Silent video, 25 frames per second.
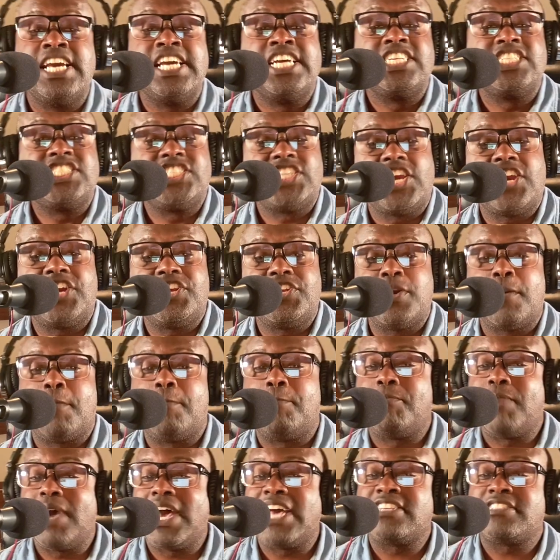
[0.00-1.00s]
Share your
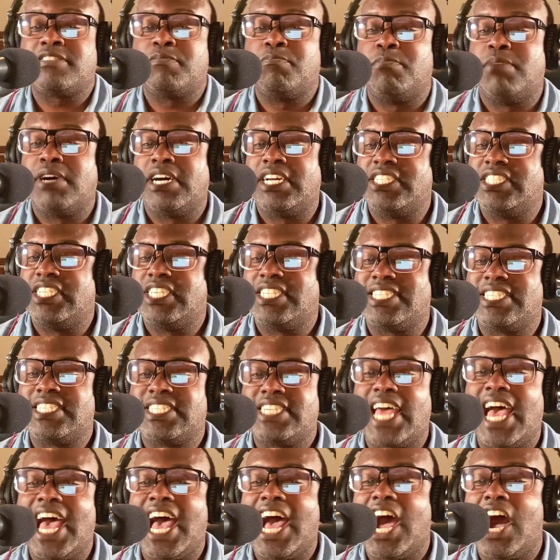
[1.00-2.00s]
best budget
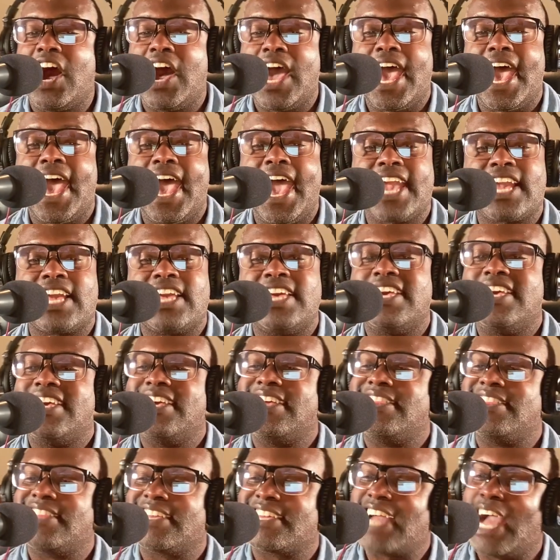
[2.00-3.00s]
style hack
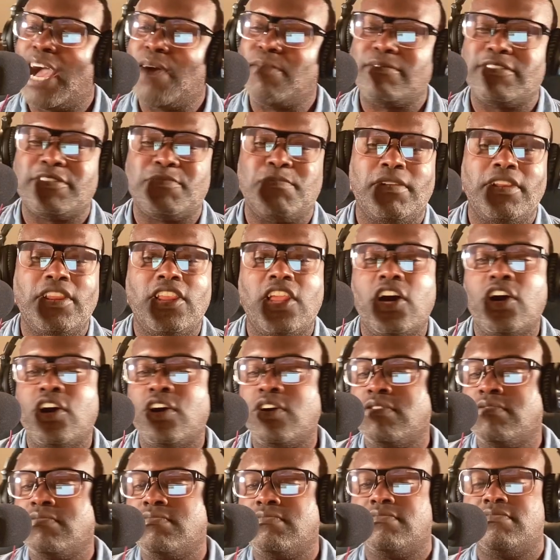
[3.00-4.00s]
in the comments
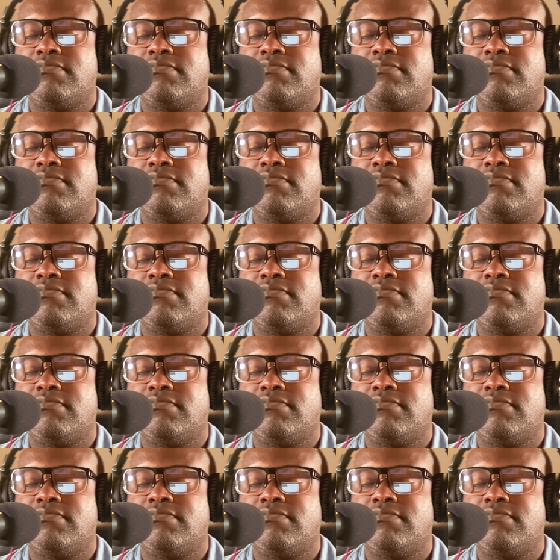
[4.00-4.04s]
below.